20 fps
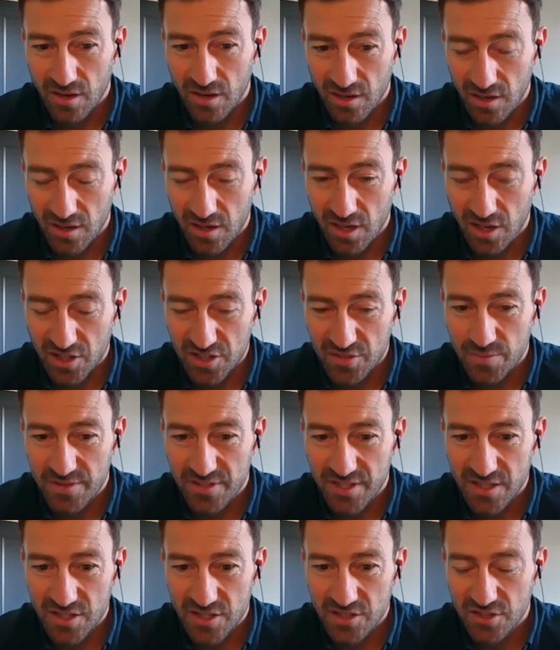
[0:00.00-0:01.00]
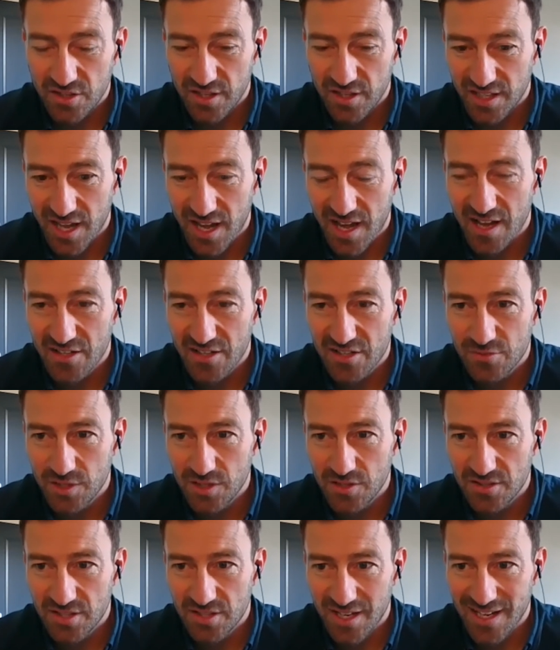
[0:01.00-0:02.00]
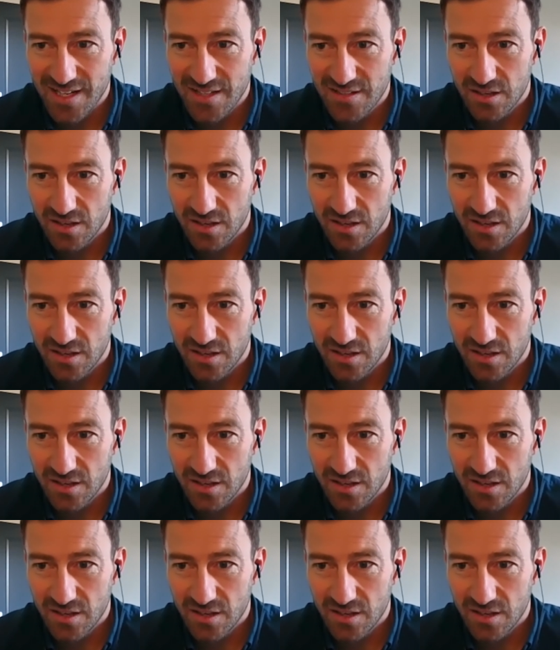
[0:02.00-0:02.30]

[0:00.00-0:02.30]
a large percentage of the gas we used to heat